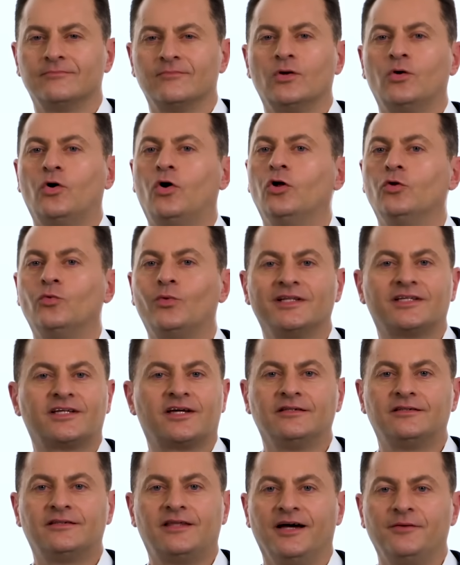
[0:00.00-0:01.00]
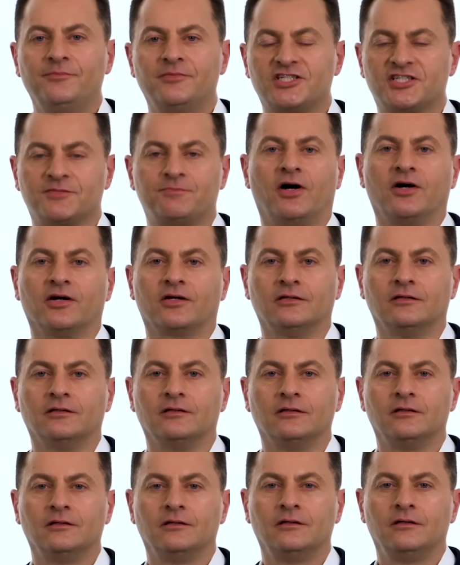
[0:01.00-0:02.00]
All well-cut diamonds sparkle.
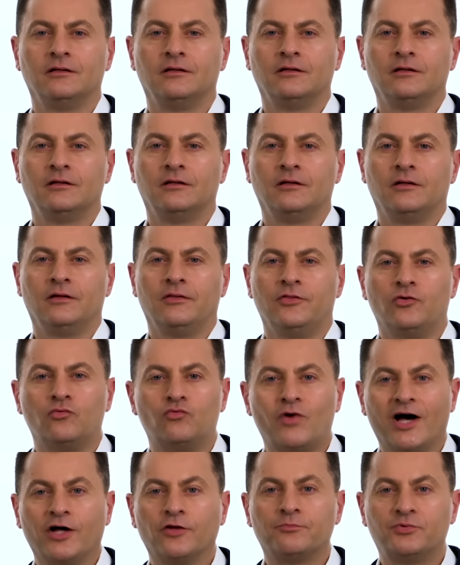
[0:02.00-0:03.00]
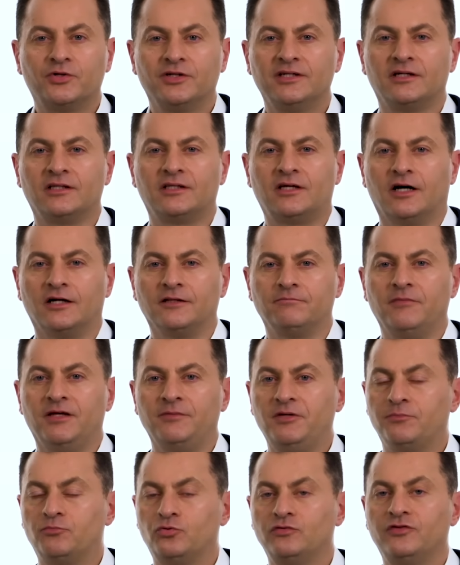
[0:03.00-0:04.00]
The round, brilliant cut may
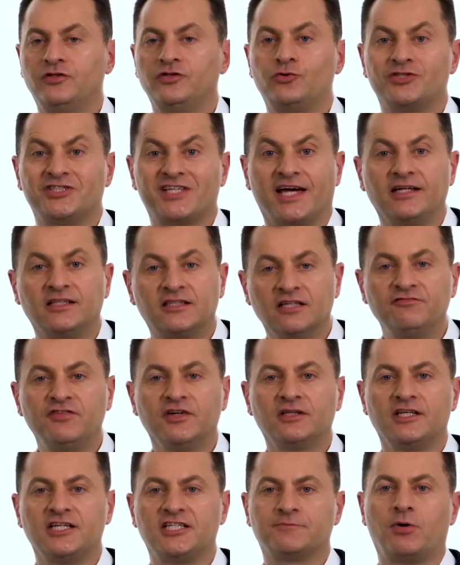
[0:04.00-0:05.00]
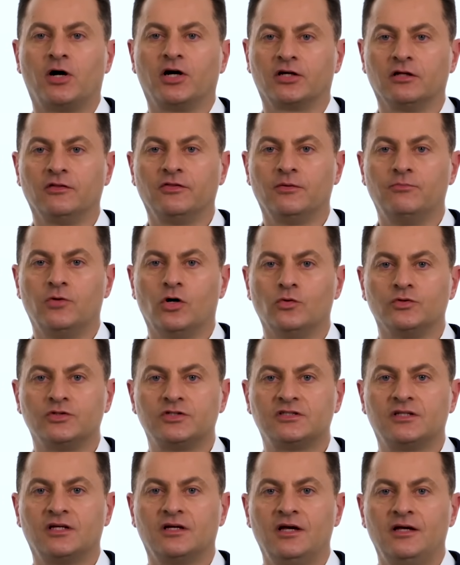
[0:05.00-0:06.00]
be proven to scientifically sparkle the most,
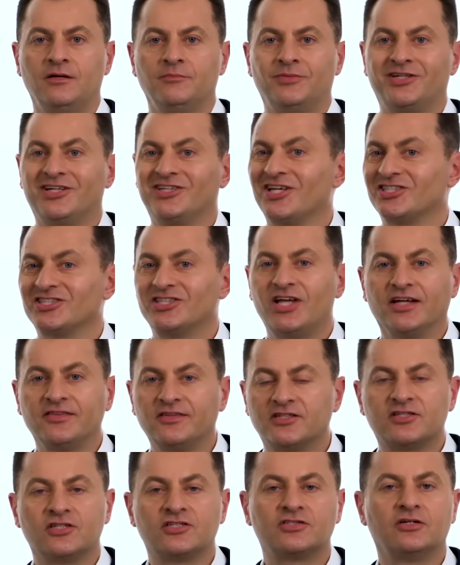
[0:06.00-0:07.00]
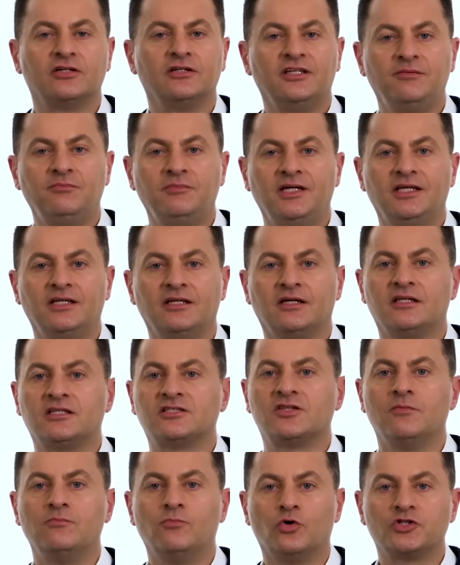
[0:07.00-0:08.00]
but it does not necessarily mean it's
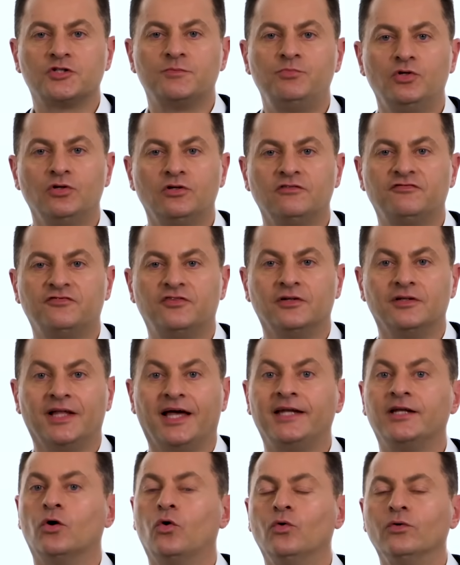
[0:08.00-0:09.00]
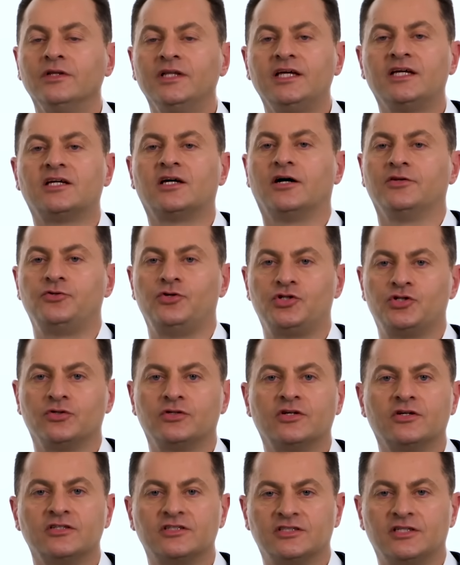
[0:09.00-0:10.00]
the most beautiful and only cut you should
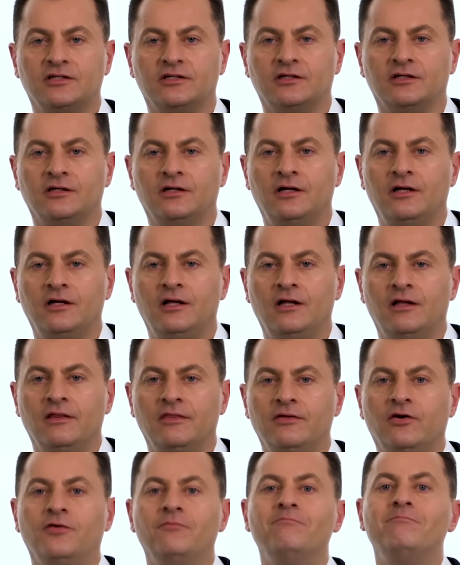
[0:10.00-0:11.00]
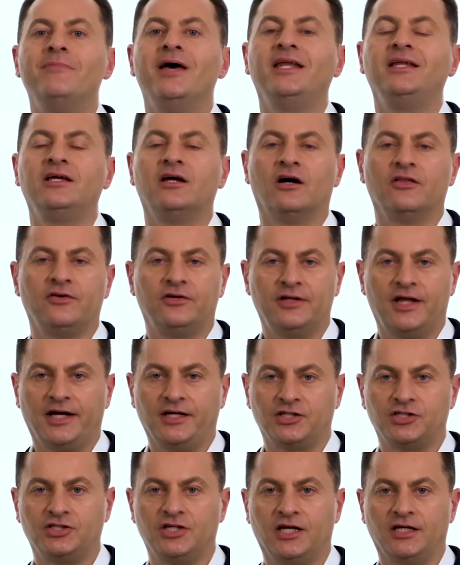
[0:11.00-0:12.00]
consider. There are many other nice
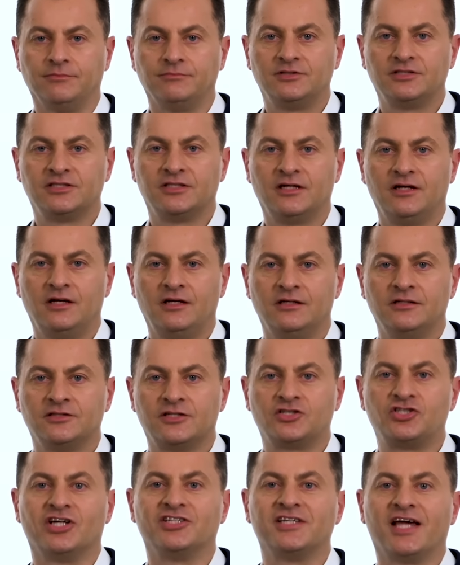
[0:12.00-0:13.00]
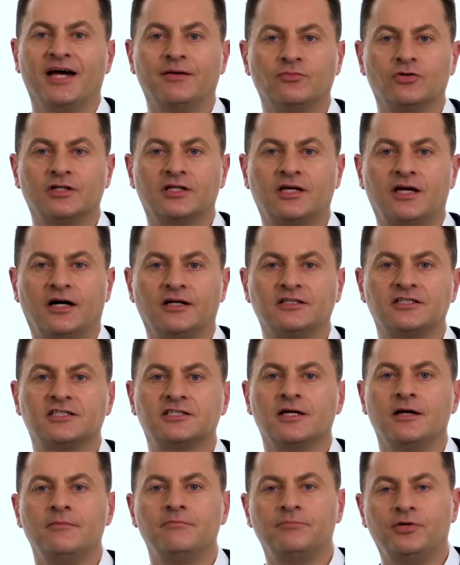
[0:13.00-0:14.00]
shapes, such as emerald cuts,
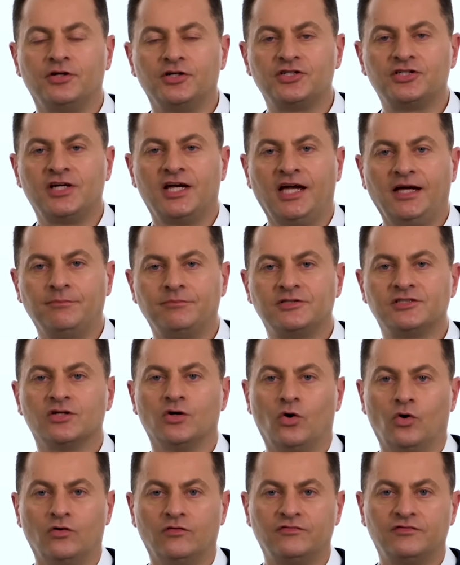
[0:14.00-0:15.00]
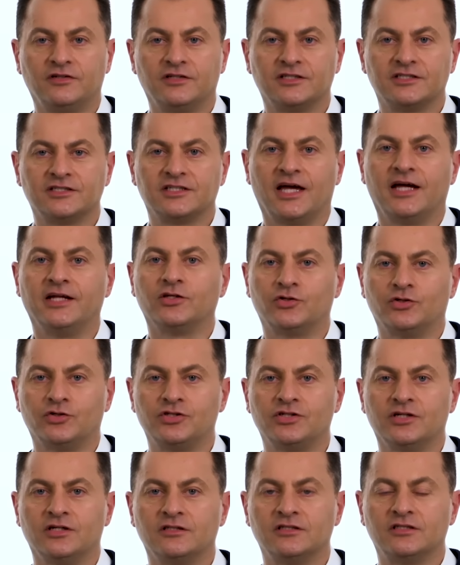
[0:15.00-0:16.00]
pear shapes, ovals, and
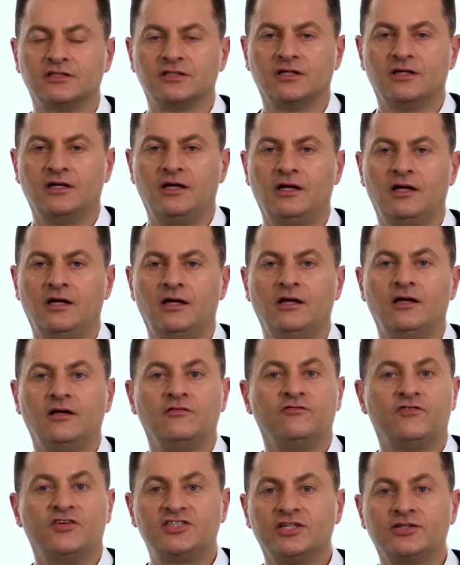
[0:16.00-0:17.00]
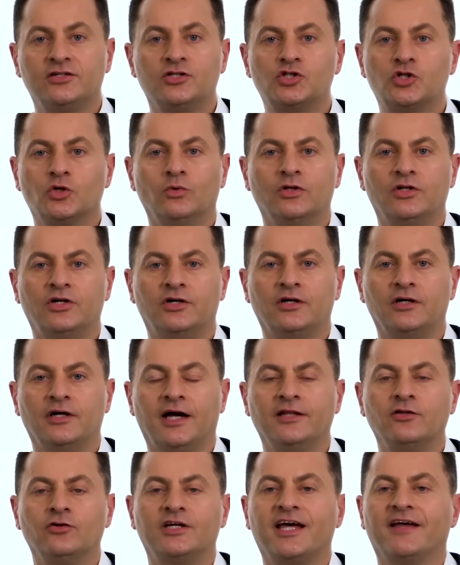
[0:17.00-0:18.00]
cushions. Visit a jeweler
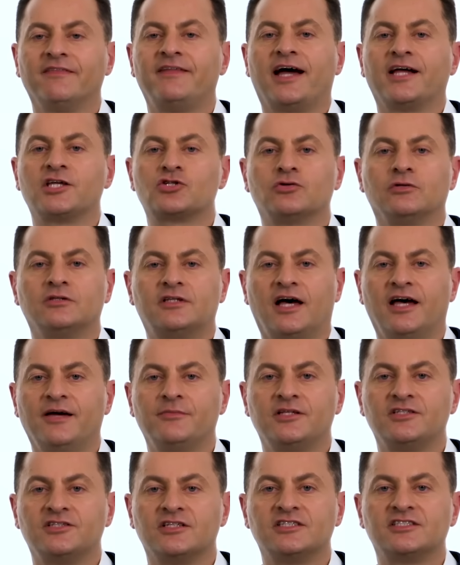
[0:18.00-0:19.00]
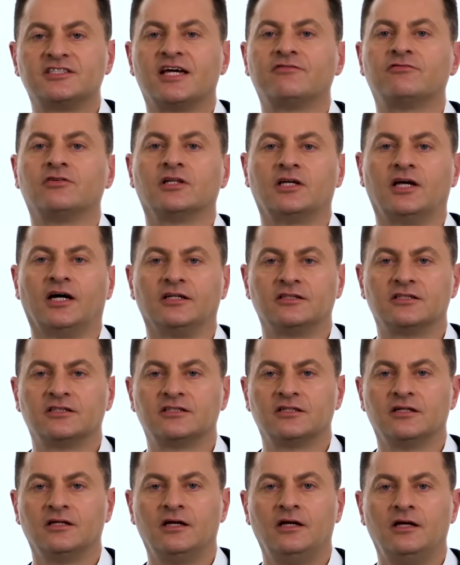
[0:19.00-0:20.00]
and look at natural diamonds in several
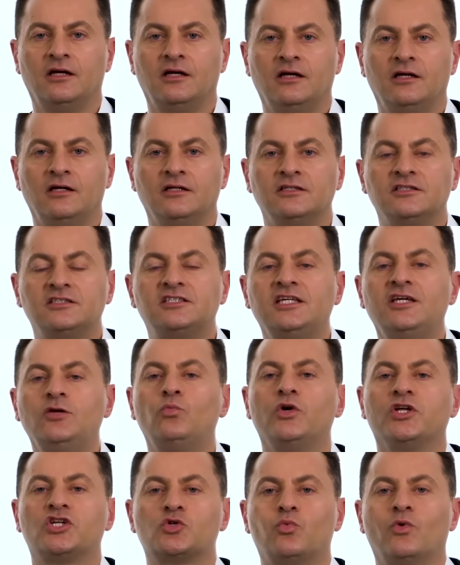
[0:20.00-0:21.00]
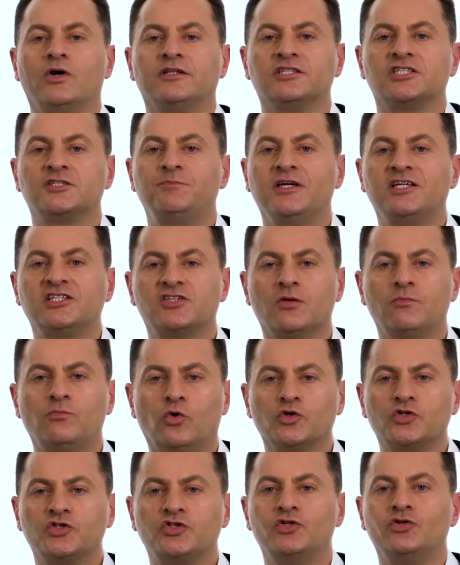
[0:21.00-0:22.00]
cuts. See which one speaks the
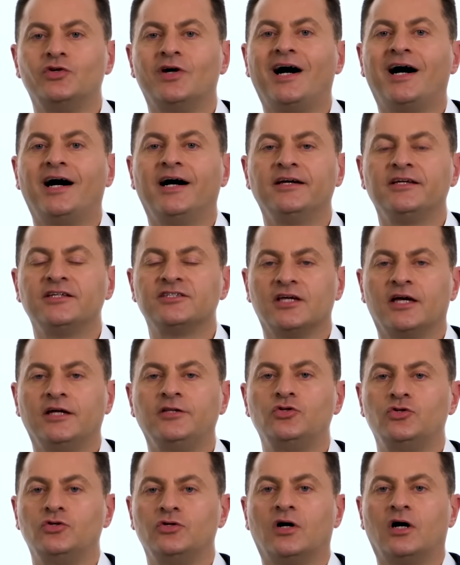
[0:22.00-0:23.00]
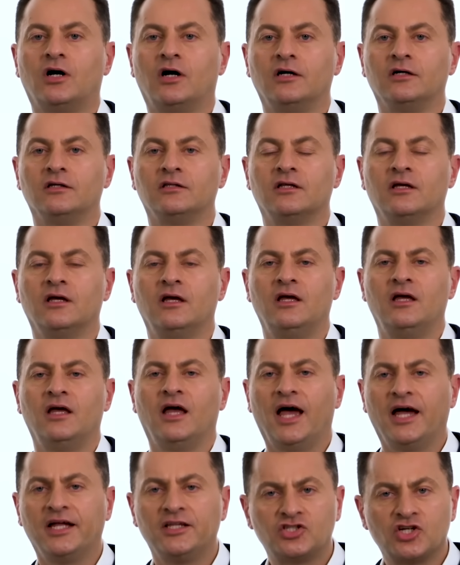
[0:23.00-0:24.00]
most to your eyes and to your heart,
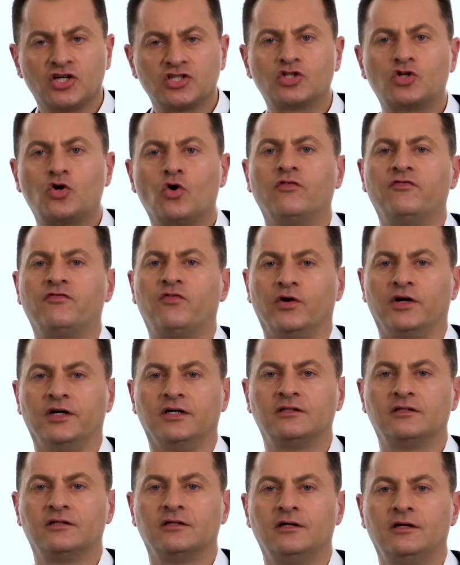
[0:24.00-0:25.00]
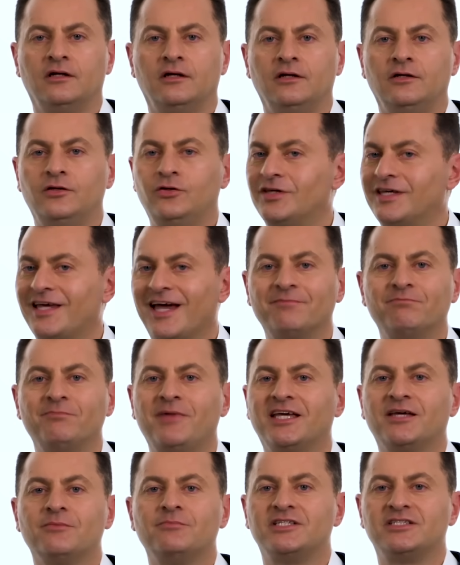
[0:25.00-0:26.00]
and just go for it. You can't
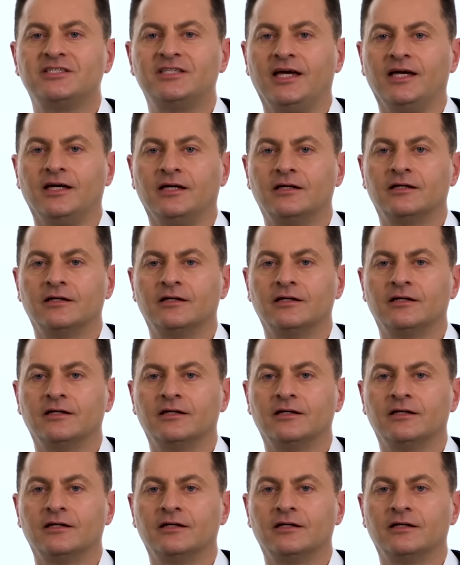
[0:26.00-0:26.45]
make a mistake.